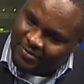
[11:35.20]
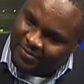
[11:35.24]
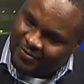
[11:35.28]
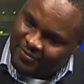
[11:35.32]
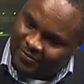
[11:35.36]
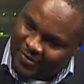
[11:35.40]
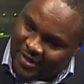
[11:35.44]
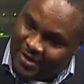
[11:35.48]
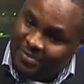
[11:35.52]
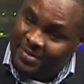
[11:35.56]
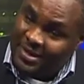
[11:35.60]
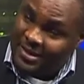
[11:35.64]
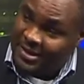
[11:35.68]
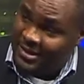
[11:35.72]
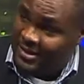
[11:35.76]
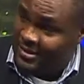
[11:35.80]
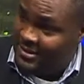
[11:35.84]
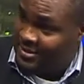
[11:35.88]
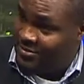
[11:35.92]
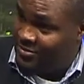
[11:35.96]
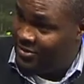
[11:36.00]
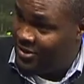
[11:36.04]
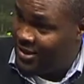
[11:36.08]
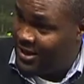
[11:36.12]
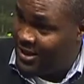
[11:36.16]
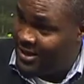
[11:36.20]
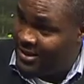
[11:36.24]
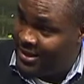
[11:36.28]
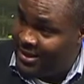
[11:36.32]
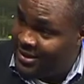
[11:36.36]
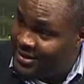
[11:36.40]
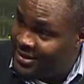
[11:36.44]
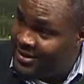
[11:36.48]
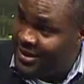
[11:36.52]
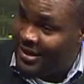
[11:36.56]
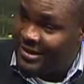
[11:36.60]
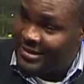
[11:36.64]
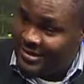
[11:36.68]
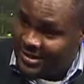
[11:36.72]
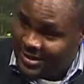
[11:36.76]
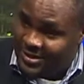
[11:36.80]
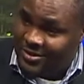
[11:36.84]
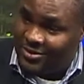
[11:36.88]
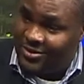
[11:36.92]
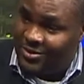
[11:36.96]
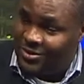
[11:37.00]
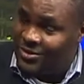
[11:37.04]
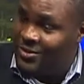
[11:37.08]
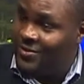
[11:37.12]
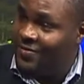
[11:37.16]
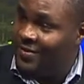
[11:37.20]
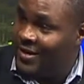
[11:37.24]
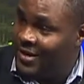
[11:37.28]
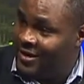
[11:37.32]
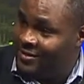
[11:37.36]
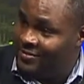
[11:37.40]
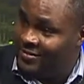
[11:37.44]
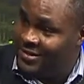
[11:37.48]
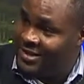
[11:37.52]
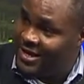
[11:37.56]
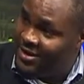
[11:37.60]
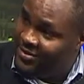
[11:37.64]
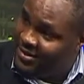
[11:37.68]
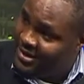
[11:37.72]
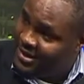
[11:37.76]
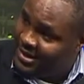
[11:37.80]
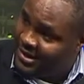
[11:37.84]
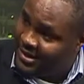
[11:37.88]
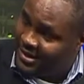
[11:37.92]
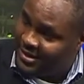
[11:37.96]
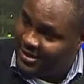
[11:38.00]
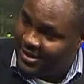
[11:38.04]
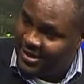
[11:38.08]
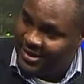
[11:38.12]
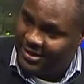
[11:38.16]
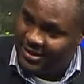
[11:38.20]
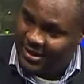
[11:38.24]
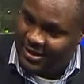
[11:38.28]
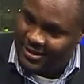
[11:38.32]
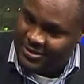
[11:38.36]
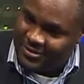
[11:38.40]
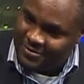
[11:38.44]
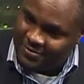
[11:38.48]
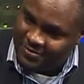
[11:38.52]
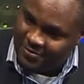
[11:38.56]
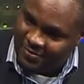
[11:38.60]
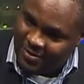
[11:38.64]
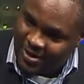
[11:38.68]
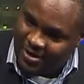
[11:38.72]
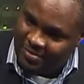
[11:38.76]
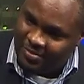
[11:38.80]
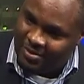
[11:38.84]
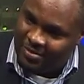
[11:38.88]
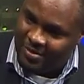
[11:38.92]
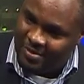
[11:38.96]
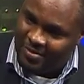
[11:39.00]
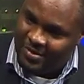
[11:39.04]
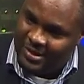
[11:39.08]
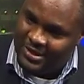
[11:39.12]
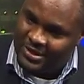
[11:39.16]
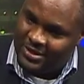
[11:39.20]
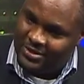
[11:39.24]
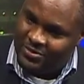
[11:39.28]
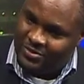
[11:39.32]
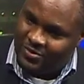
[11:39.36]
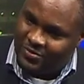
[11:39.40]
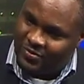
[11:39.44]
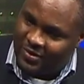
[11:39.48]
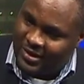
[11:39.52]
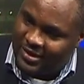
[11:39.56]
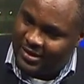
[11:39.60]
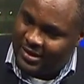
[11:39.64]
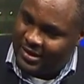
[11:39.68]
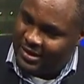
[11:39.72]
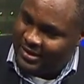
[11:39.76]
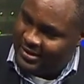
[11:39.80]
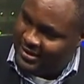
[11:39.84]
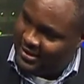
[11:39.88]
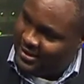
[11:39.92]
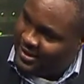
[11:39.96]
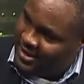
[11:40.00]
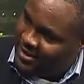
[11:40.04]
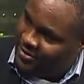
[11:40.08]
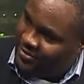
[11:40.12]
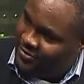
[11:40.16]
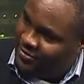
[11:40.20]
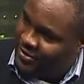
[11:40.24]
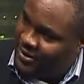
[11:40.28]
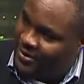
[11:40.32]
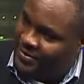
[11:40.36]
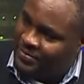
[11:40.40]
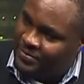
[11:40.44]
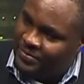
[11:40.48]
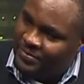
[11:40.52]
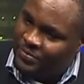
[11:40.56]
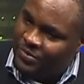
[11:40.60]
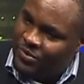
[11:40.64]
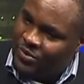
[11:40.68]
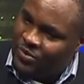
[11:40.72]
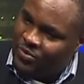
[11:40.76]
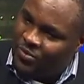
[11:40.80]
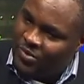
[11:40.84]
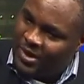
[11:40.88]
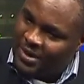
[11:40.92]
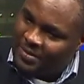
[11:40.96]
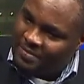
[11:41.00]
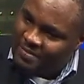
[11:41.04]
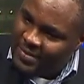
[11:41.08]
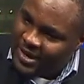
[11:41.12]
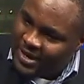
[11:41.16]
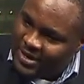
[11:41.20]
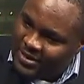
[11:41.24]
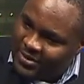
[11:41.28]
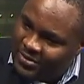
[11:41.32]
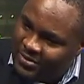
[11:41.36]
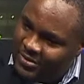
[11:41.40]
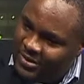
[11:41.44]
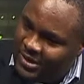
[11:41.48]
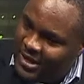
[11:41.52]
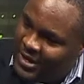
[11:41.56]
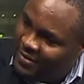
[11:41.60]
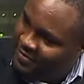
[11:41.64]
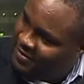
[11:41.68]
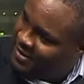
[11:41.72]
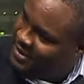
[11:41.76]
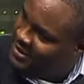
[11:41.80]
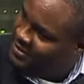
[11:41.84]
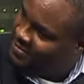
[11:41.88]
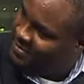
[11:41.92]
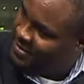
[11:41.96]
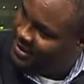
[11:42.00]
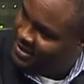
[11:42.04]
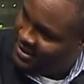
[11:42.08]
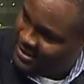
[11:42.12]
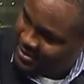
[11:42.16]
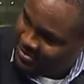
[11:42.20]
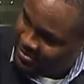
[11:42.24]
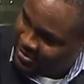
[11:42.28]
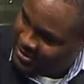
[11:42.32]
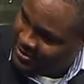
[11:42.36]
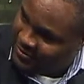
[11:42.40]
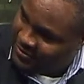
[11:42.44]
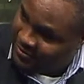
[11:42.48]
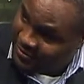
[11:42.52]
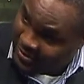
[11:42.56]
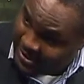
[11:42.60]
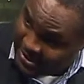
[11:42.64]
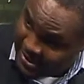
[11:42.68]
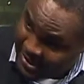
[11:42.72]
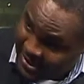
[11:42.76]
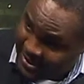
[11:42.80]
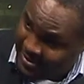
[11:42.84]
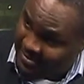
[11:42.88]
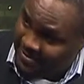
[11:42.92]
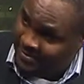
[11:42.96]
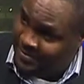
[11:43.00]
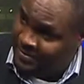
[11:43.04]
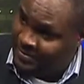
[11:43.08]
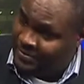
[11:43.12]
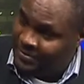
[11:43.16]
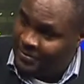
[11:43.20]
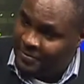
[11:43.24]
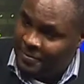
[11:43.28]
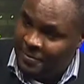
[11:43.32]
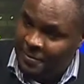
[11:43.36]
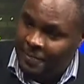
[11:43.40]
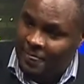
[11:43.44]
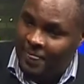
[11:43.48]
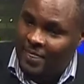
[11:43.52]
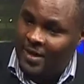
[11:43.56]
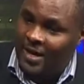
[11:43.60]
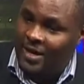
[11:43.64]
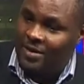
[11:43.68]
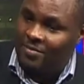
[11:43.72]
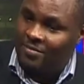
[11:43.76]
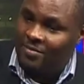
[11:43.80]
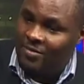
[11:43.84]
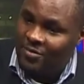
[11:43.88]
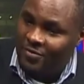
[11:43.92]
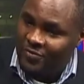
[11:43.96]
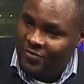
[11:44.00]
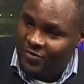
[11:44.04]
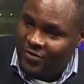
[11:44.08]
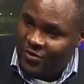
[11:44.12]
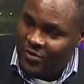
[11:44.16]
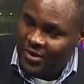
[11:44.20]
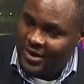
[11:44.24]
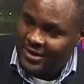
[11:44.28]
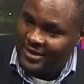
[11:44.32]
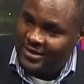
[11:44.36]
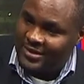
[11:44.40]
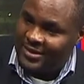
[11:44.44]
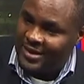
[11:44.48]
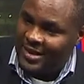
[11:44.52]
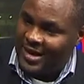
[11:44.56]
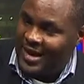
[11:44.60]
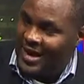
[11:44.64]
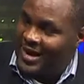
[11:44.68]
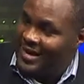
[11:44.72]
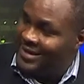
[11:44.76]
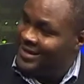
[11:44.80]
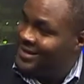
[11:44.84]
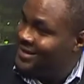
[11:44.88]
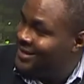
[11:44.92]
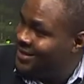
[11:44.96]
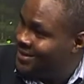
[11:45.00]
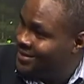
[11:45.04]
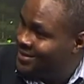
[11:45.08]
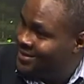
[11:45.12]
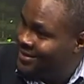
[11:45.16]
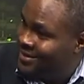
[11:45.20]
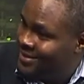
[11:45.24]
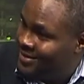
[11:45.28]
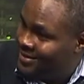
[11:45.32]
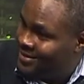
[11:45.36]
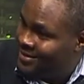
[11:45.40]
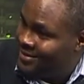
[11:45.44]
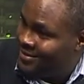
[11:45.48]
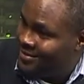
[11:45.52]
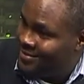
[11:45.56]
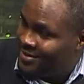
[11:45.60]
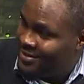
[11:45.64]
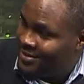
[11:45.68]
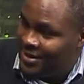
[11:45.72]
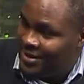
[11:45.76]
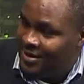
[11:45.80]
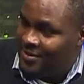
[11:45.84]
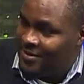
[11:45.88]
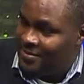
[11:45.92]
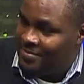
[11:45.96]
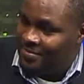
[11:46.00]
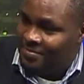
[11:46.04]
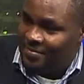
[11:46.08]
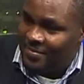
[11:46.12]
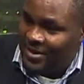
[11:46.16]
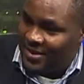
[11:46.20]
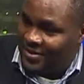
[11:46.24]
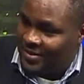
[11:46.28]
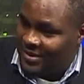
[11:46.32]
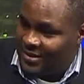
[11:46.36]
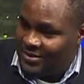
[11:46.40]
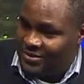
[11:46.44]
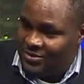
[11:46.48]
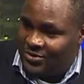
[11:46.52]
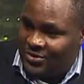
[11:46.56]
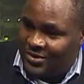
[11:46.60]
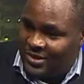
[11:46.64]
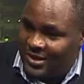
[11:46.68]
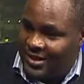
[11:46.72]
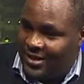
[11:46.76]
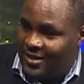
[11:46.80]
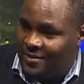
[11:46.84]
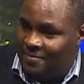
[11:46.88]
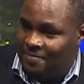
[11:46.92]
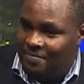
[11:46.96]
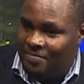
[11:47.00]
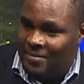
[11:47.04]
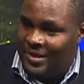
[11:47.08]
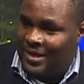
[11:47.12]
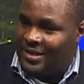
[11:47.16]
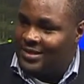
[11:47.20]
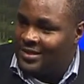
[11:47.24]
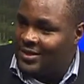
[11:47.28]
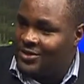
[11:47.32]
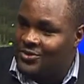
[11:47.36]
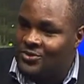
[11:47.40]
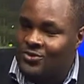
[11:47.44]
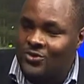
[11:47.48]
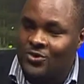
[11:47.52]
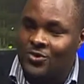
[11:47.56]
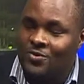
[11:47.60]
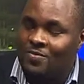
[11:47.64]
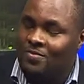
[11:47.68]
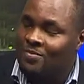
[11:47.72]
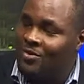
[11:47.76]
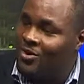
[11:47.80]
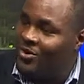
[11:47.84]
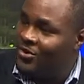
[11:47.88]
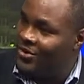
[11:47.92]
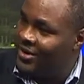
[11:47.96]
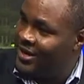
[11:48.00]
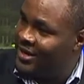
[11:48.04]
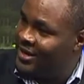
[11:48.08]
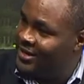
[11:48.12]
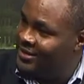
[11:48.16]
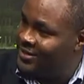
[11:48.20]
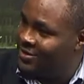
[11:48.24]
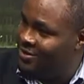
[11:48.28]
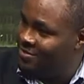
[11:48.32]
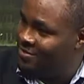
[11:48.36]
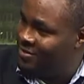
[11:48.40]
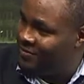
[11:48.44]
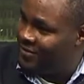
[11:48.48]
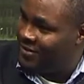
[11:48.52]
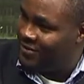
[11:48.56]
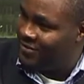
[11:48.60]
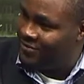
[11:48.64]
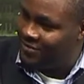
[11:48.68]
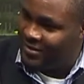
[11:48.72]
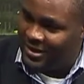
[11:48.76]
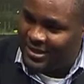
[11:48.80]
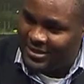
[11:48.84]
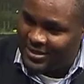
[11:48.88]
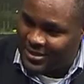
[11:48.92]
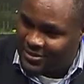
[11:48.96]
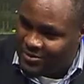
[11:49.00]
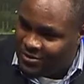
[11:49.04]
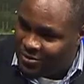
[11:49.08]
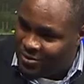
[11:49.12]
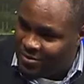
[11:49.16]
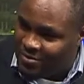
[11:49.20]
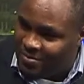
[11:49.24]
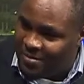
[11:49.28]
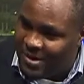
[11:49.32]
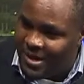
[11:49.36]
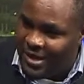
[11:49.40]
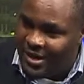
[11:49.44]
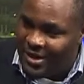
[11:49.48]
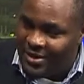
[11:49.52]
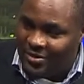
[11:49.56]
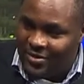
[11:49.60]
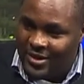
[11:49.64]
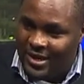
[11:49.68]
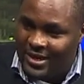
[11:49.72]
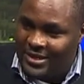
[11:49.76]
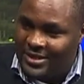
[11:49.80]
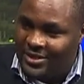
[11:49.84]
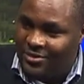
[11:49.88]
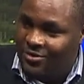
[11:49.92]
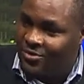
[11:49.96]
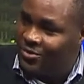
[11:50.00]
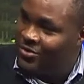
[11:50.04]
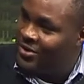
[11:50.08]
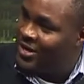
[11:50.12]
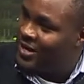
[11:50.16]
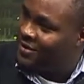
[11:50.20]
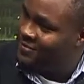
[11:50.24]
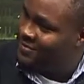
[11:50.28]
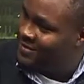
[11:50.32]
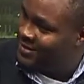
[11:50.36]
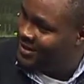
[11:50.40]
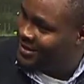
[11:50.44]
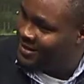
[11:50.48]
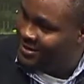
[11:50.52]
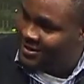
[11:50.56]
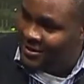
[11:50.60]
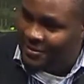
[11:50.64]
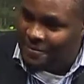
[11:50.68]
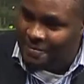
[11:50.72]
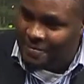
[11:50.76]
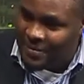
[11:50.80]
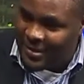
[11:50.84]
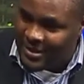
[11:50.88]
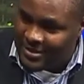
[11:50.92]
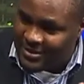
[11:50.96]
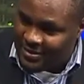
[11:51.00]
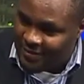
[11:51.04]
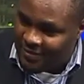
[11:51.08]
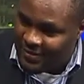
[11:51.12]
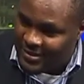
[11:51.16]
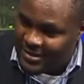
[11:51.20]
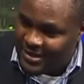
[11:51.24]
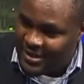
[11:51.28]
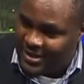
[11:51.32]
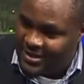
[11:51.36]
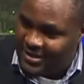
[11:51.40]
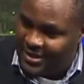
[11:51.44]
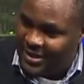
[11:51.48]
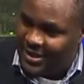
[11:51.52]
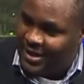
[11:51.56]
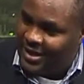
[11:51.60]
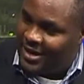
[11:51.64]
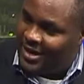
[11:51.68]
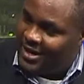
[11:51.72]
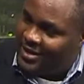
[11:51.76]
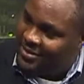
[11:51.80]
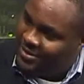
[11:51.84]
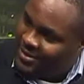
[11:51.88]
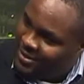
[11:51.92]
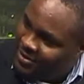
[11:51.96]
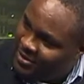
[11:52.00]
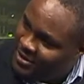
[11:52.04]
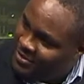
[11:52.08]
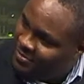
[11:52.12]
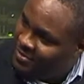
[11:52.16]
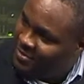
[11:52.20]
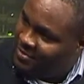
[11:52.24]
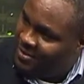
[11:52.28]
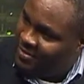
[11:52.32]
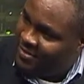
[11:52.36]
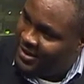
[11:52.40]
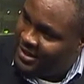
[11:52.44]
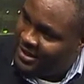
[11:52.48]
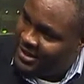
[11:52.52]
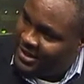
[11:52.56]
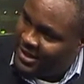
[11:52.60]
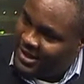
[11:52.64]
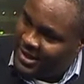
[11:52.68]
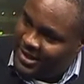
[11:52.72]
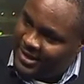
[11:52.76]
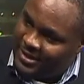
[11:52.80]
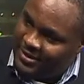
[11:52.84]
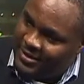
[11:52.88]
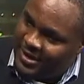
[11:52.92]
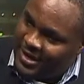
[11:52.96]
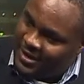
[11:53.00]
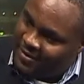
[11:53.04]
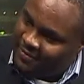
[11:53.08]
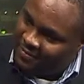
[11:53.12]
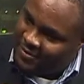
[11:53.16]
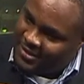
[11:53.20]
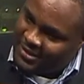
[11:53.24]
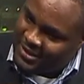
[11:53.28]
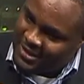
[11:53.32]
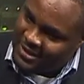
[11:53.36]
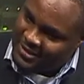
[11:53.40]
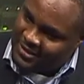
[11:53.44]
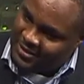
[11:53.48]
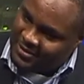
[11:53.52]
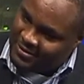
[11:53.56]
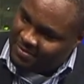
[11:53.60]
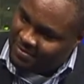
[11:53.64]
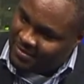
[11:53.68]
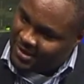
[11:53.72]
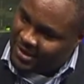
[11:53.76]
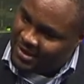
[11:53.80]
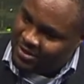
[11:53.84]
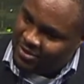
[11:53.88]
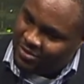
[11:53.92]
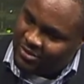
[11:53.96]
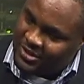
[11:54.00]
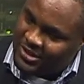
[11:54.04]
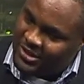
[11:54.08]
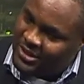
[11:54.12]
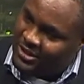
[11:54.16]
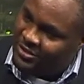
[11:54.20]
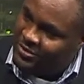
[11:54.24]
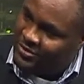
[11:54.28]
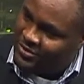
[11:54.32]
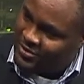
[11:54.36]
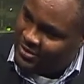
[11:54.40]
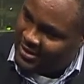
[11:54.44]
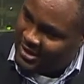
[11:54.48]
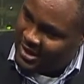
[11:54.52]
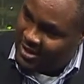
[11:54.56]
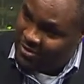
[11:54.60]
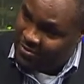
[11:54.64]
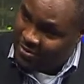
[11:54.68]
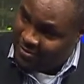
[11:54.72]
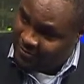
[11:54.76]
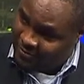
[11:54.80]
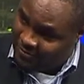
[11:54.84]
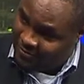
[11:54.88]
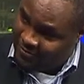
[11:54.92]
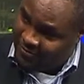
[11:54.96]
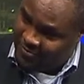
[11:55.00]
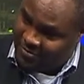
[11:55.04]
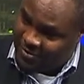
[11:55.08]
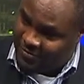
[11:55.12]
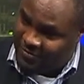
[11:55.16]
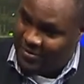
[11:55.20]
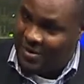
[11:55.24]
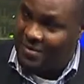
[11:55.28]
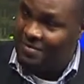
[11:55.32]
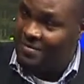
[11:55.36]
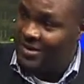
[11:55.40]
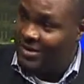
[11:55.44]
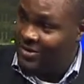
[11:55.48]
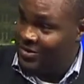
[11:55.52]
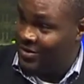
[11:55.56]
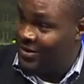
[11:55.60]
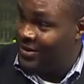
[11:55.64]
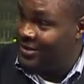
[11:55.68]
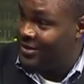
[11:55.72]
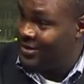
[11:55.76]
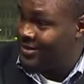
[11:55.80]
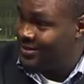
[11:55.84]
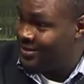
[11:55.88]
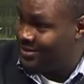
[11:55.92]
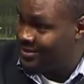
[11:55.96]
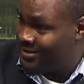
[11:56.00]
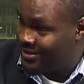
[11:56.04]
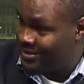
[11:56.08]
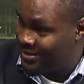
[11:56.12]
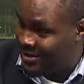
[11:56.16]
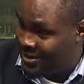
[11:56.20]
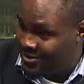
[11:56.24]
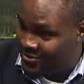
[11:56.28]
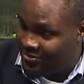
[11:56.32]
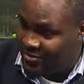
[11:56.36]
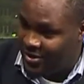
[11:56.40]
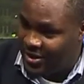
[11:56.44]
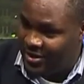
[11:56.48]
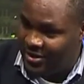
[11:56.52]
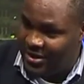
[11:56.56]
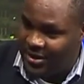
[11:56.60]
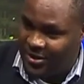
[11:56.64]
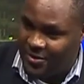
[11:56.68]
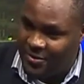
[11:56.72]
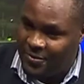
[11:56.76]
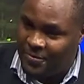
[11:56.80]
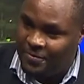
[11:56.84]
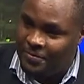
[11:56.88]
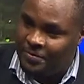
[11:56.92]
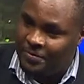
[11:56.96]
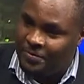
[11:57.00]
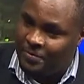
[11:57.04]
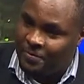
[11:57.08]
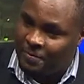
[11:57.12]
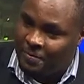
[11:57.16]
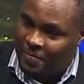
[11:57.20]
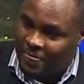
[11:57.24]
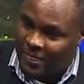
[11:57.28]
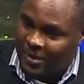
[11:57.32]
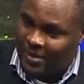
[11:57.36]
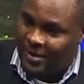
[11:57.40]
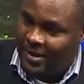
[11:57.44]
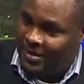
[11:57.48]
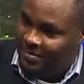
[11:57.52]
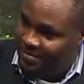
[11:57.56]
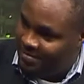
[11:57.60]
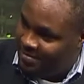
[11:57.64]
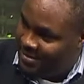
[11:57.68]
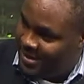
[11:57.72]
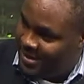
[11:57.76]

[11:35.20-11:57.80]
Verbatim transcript: fundamentalism, really, and that has led to loss of lives directly. And it's very problematic to think that as a country we abandon the evidence-based approach for a time and move towards untested methods to say, let's assume all Ugandans are going to be faithful, let's assume Ugandans are not going to have sex, let's emphasize, and that was problematic. And unfortunately, this bill continues. Now we've come back to our senses as a country, and now the